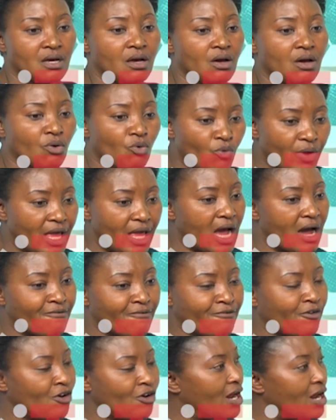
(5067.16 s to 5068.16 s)
We have all
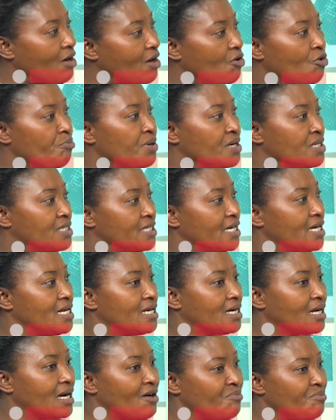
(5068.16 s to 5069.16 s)
along been telling
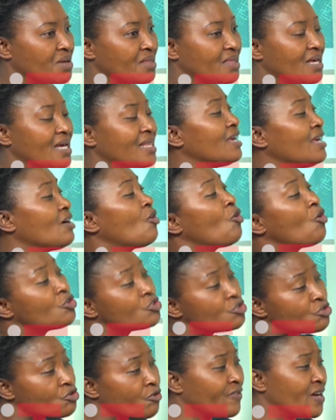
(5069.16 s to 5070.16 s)
government that the cost
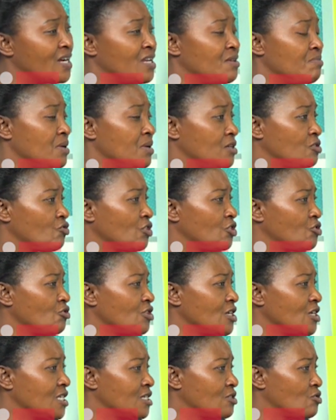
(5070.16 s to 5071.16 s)
of administration is
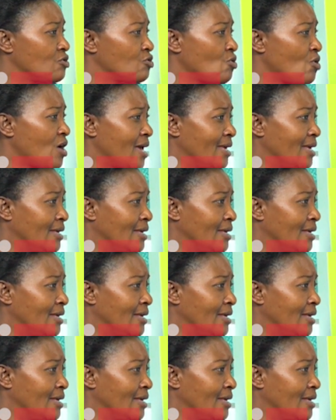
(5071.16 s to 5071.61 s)
so high.